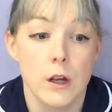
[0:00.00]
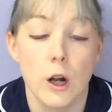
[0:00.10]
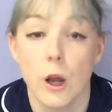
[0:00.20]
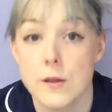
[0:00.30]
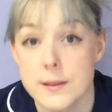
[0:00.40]

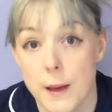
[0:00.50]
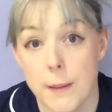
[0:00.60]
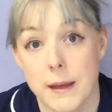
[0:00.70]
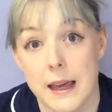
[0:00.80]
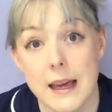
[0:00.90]
close
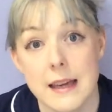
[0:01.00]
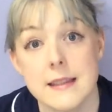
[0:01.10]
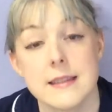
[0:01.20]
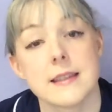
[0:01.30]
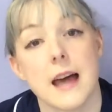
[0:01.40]
baby
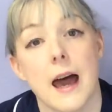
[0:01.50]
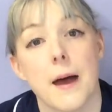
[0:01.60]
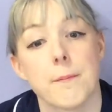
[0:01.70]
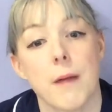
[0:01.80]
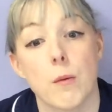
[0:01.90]
is,
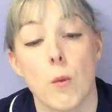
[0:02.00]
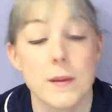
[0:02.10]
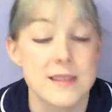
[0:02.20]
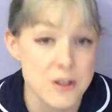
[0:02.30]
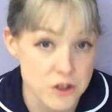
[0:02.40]
and what
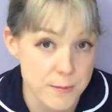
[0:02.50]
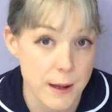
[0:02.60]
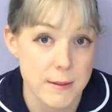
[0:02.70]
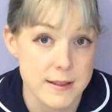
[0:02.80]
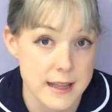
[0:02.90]
position
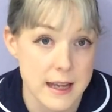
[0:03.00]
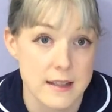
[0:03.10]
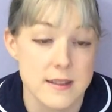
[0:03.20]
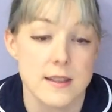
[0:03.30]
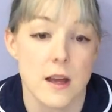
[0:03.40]
baby's
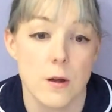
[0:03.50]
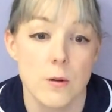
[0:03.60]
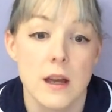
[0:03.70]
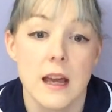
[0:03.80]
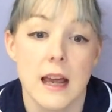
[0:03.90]
in. So
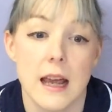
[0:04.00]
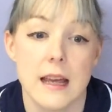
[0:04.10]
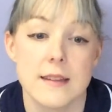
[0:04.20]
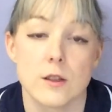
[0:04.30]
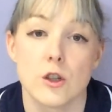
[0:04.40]
it
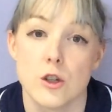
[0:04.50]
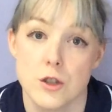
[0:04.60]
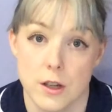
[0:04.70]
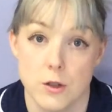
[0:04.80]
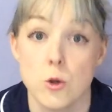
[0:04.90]
is a good
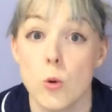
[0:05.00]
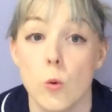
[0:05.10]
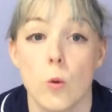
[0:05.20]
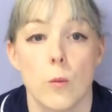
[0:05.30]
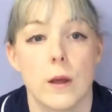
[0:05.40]

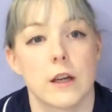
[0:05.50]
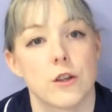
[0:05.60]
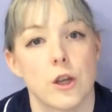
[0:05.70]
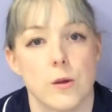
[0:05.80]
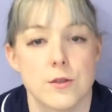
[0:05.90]
tool that we
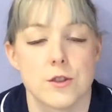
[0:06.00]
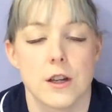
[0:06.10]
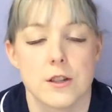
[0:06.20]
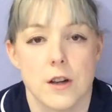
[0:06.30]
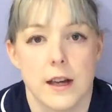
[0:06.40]
can use
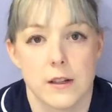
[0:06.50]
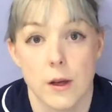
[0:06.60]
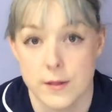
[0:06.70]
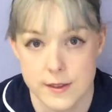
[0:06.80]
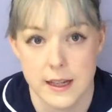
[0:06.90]
to
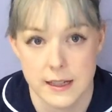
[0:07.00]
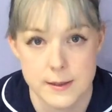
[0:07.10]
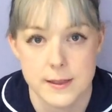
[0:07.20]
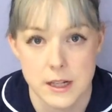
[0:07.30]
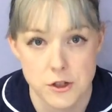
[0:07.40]
diagnose the
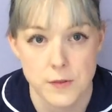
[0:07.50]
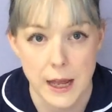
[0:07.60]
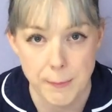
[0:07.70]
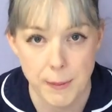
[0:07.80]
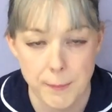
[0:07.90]
second stage of
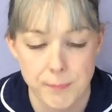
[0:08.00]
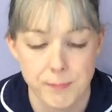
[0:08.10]
labour.